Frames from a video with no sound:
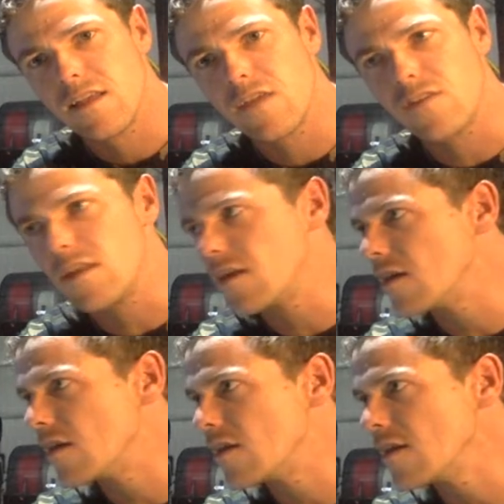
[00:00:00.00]
It
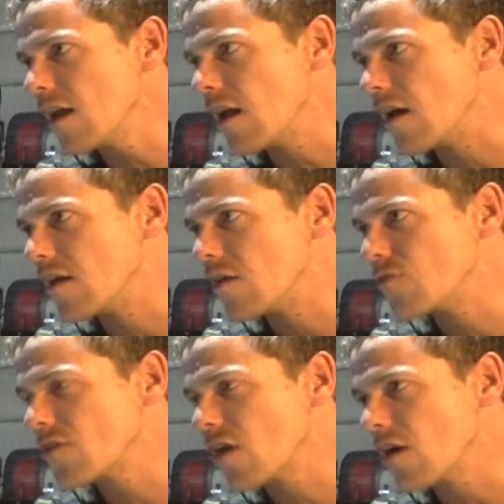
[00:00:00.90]

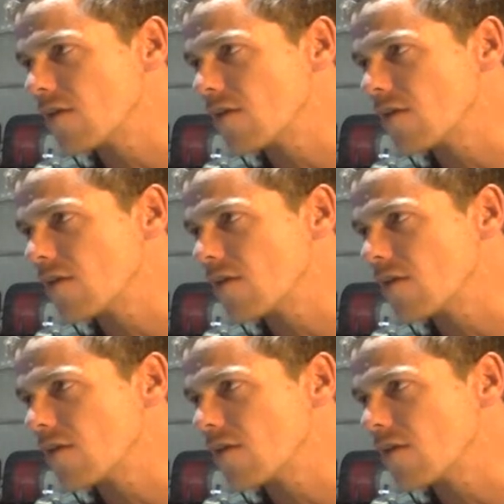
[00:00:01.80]
was a guy.